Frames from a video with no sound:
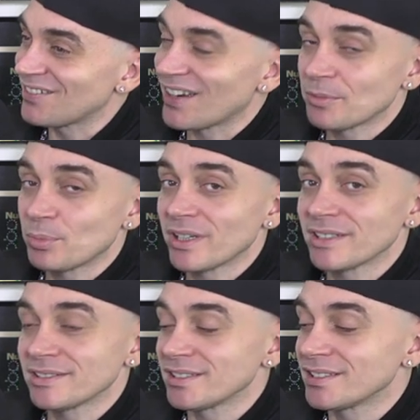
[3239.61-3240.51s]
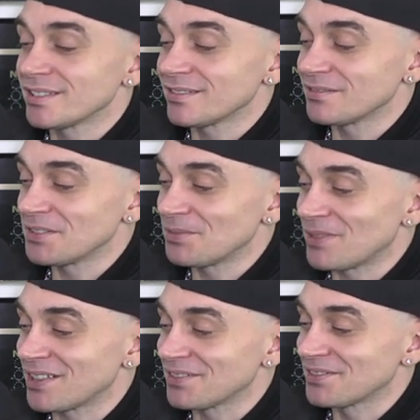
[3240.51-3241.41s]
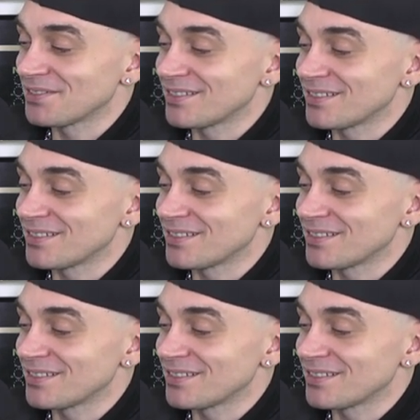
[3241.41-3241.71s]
Grand PIC, all in man.